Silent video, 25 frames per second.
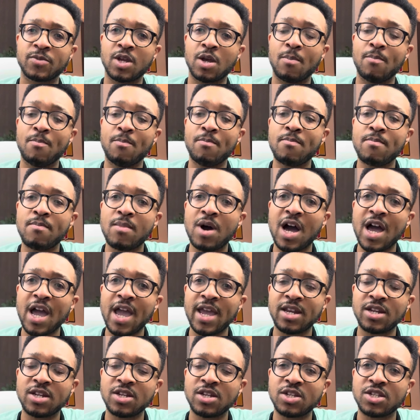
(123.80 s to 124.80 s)

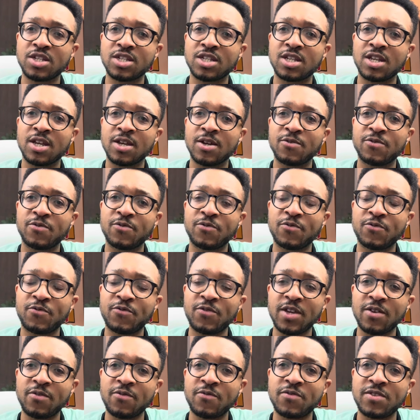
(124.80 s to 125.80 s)
Minus
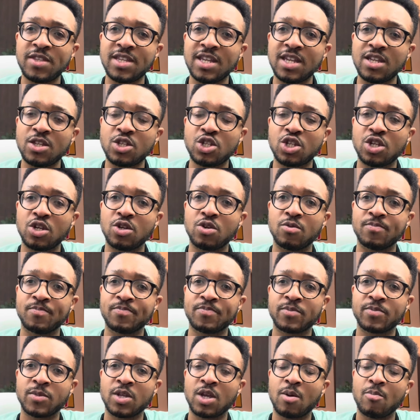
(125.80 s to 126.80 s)
52.
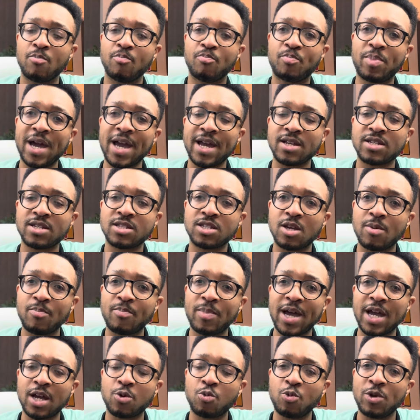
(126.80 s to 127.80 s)

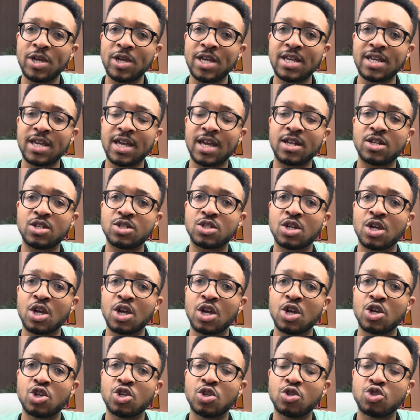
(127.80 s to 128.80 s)
Back-to-back weekends,
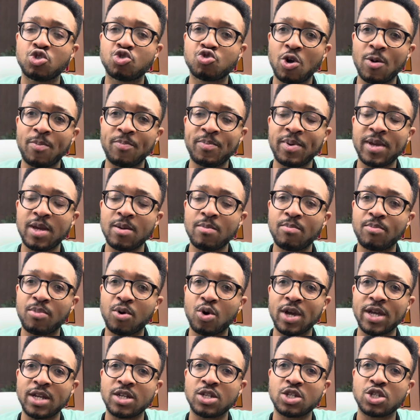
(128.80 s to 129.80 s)
dropping
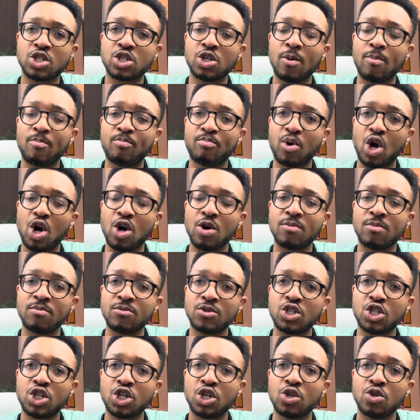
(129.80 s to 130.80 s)
points to bottom
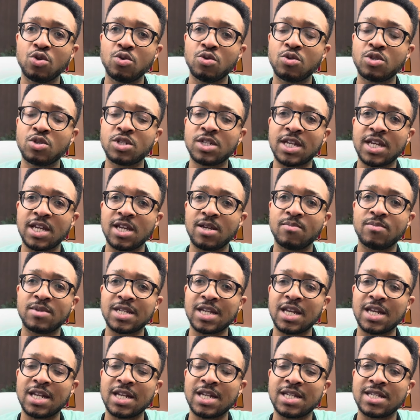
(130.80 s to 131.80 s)
two teams
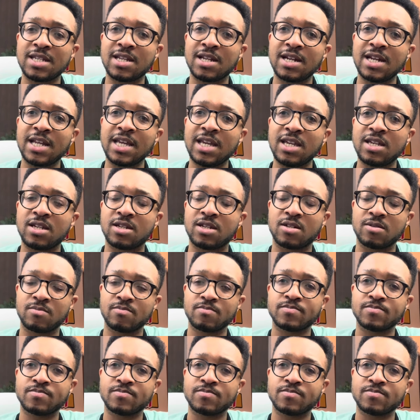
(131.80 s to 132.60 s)
in the league.